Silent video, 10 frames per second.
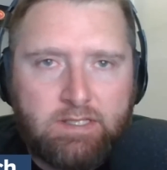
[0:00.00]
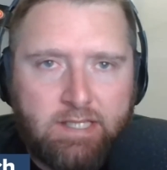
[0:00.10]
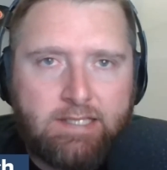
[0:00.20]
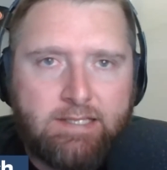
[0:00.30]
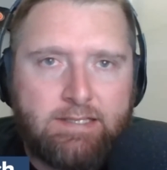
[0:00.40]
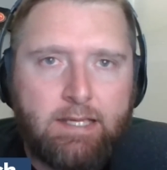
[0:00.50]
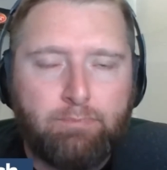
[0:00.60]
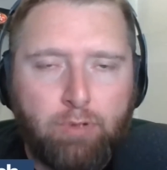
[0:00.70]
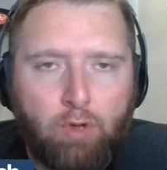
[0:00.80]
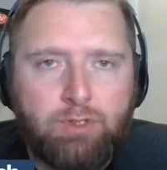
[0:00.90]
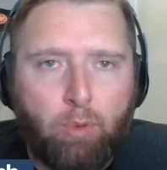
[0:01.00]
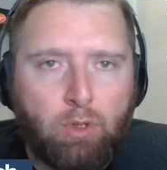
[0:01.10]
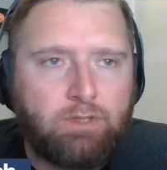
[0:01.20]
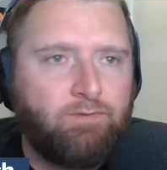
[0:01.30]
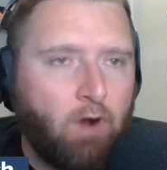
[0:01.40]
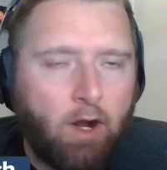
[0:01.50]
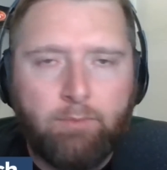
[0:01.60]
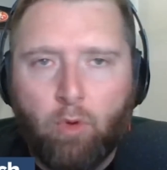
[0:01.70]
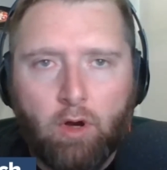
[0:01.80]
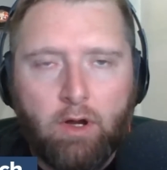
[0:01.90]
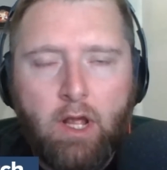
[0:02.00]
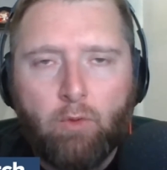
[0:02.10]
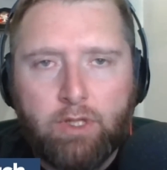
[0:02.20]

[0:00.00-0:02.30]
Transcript: seasons in pro sports far more